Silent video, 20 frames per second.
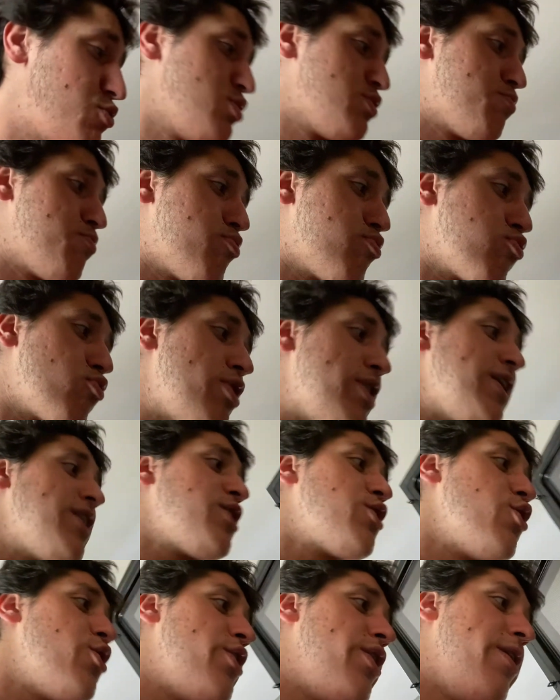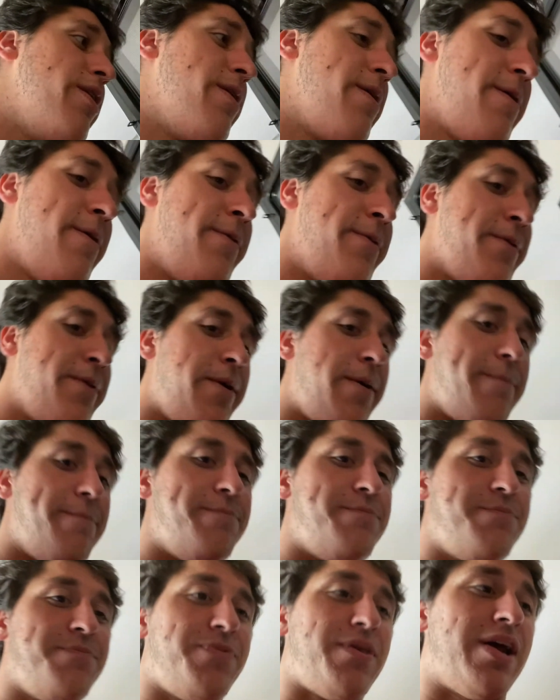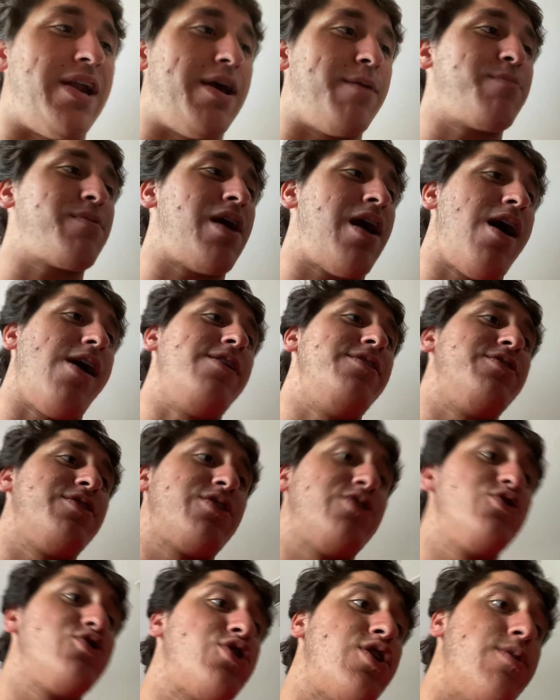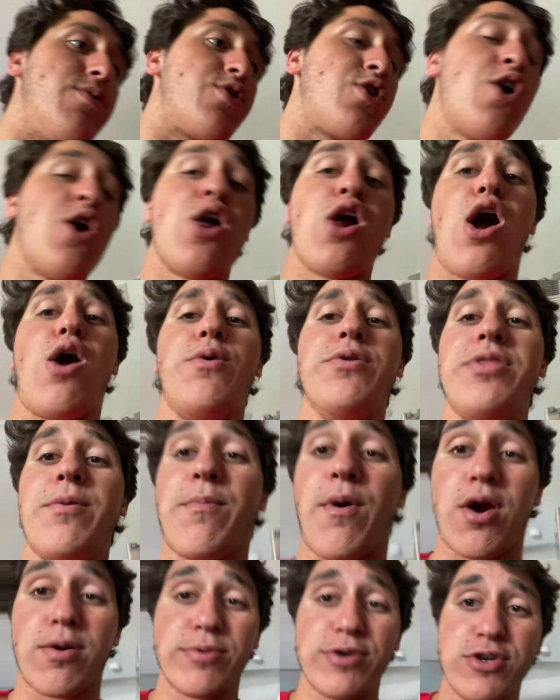pretty good. And I'm kind of concerned. Oh, and the barbecue